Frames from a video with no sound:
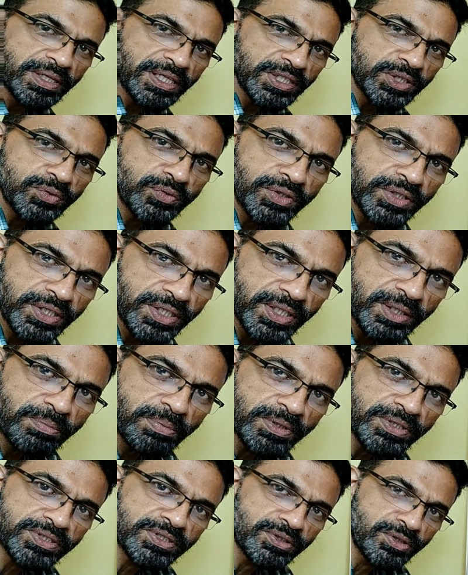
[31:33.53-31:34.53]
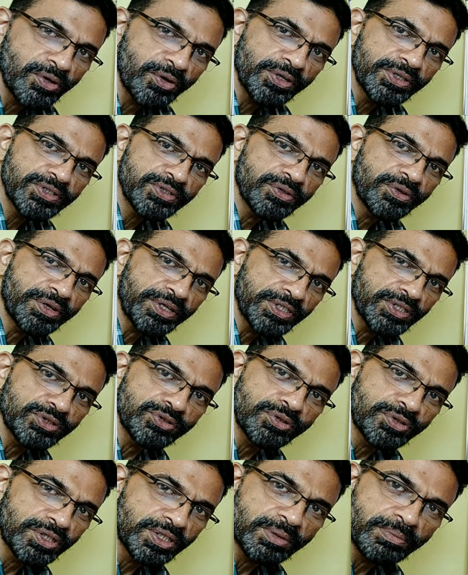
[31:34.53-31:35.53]
be S1T plus noise or
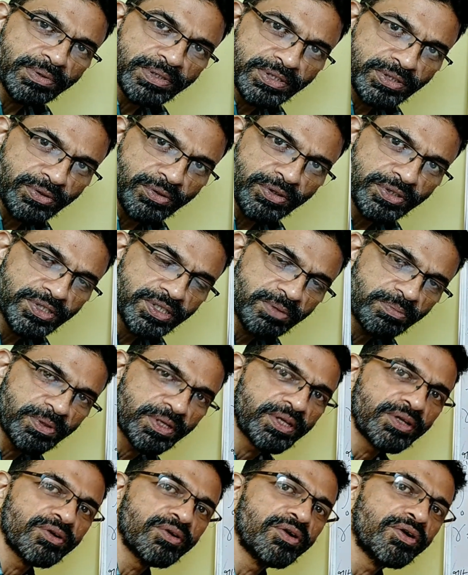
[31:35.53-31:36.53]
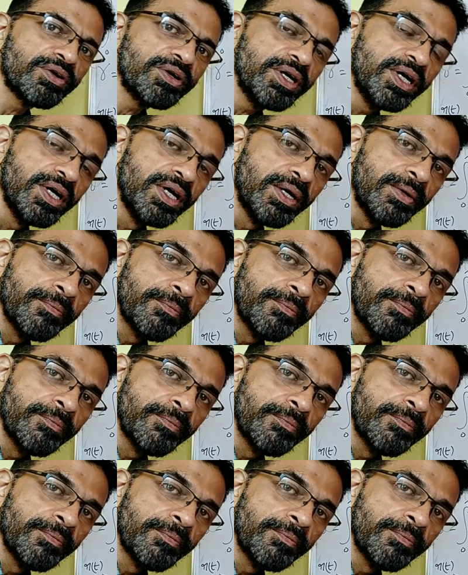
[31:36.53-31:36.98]
S0T plus noise depending on